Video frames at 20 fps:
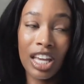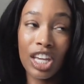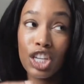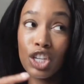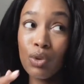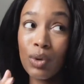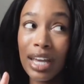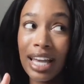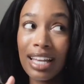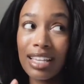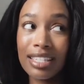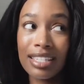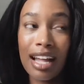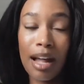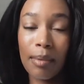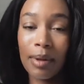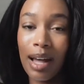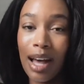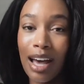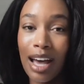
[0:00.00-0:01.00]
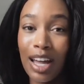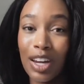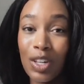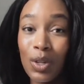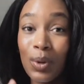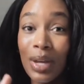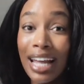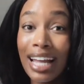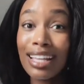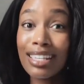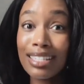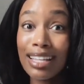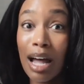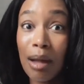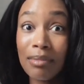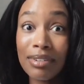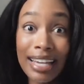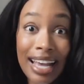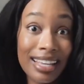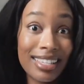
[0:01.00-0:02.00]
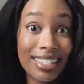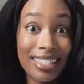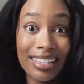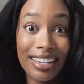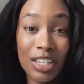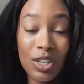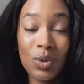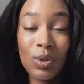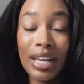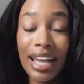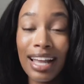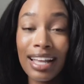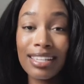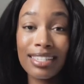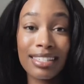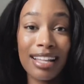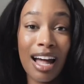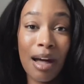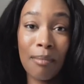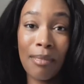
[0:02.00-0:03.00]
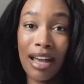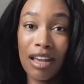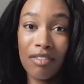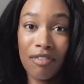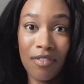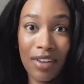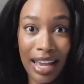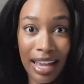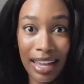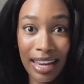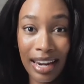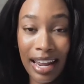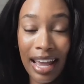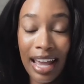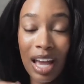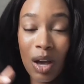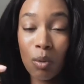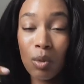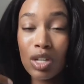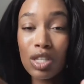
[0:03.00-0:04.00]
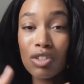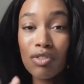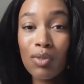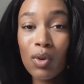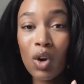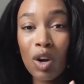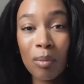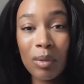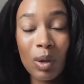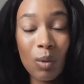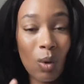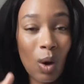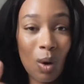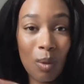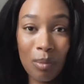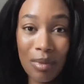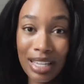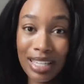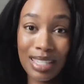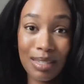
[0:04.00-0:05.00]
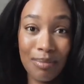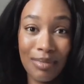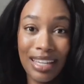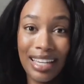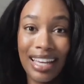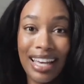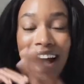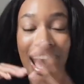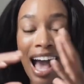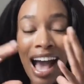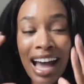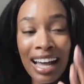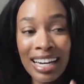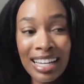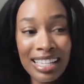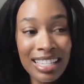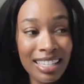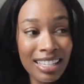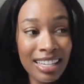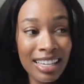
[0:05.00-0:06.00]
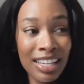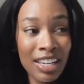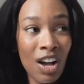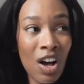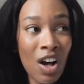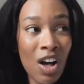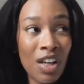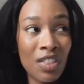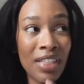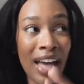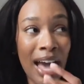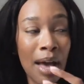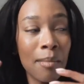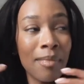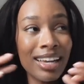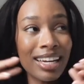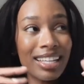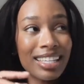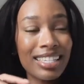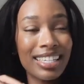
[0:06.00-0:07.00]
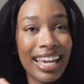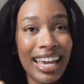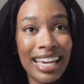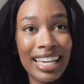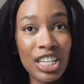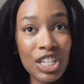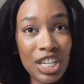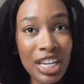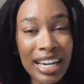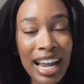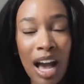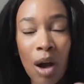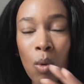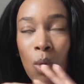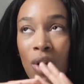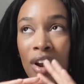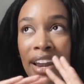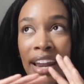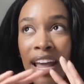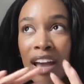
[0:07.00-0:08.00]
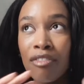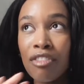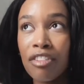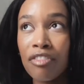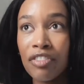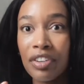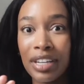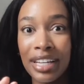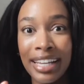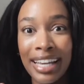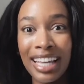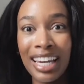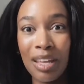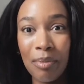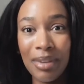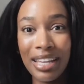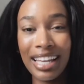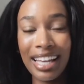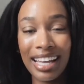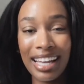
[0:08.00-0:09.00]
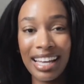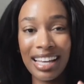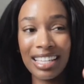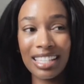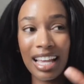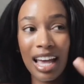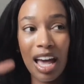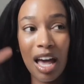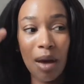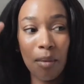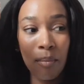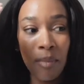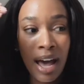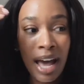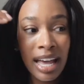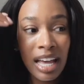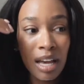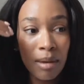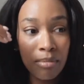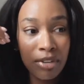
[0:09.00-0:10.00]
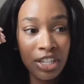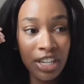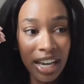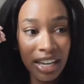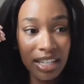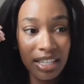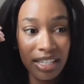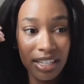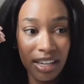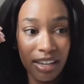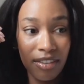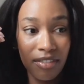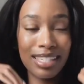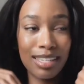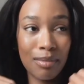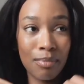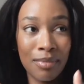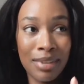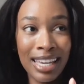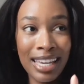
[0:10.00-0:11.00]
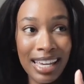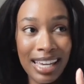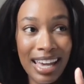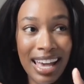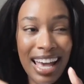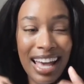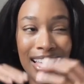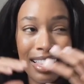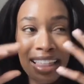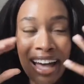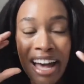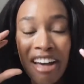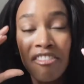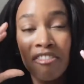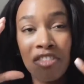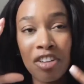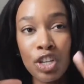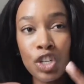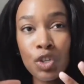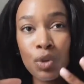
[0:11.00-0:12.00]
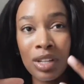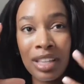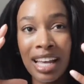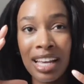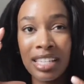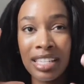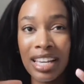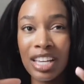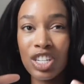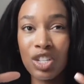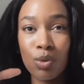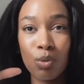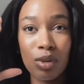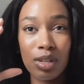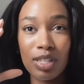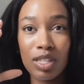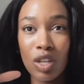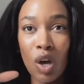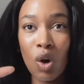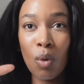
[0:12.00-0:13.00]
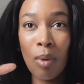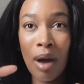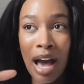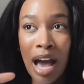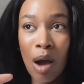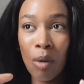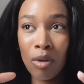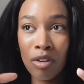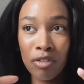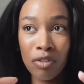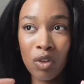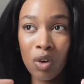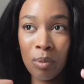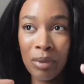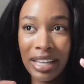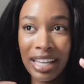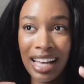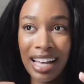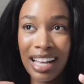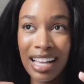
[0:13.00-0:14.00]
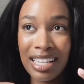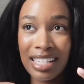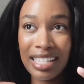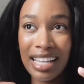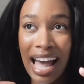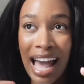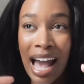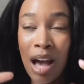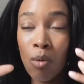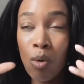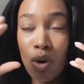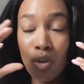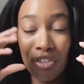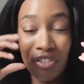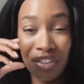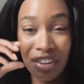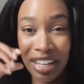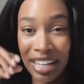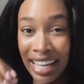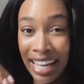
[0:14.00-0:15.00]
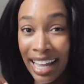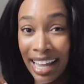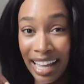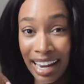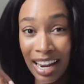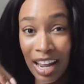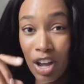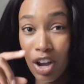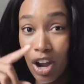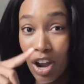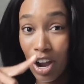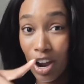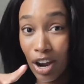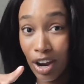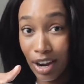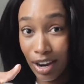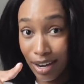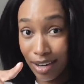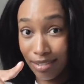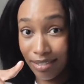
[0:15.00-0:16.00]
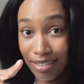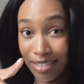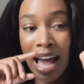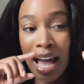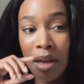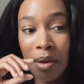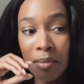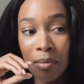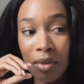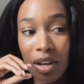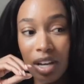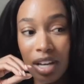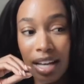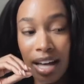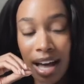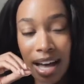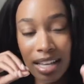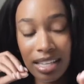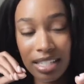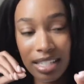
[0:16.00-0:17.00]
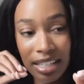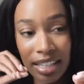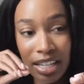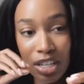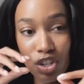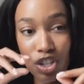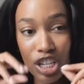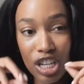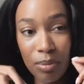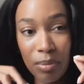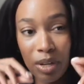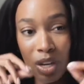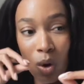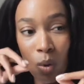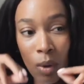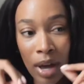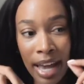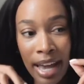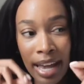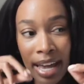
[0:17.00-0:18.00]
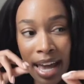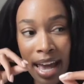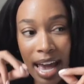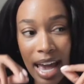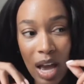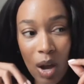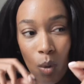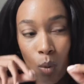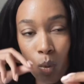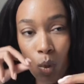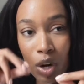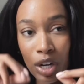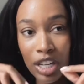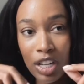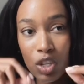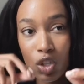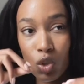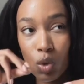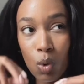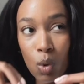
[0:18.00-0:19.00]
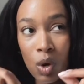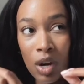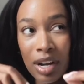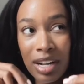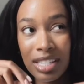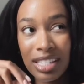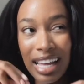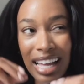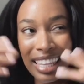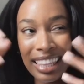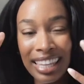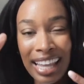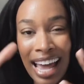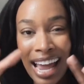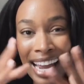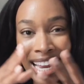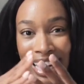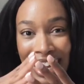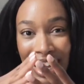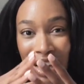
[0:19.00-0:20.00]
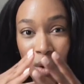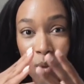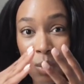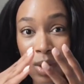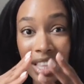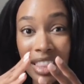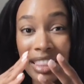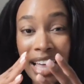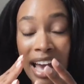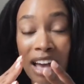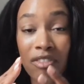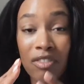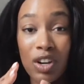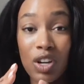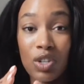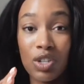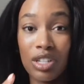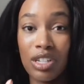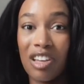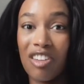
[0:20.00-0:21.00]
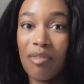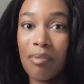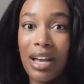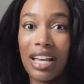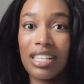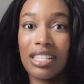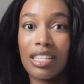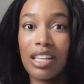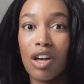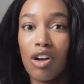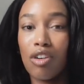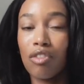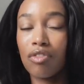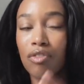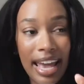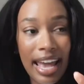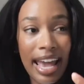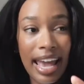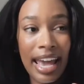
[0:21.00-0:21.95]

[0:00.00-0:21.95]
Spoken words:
You can't stop God. You can't stop destiny. You can't stop my fate. And what's for me won't miss me. Honestly, y'all, that meditation, I will never forget it, because my objective, to me, that visualization was so powerful, because I won't forget her. I'm constantly chipping away and working towards aligning with that version of myself.